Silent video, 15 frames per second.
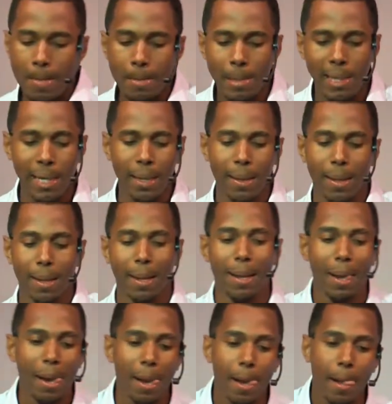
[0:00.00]

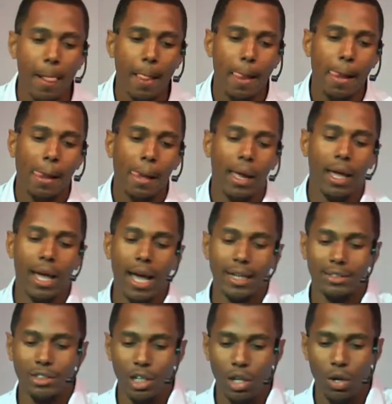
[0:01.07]
Yeah. They
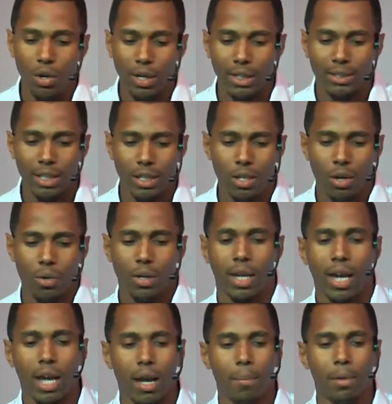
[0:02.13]
asked the Lord, they said, You don't
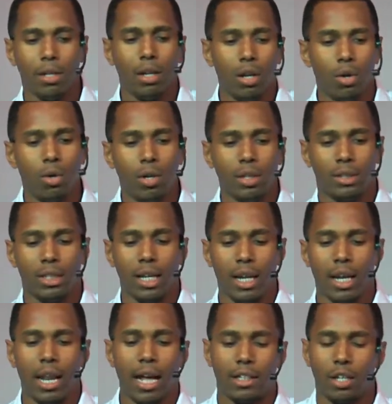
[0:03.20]
care. But the Lord
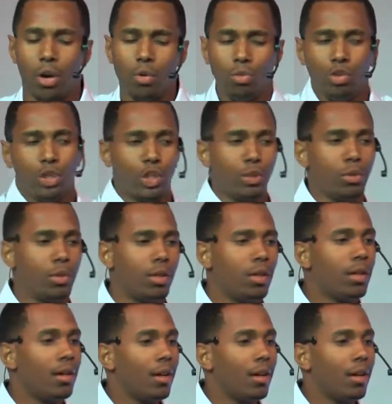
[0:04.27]
said, I told you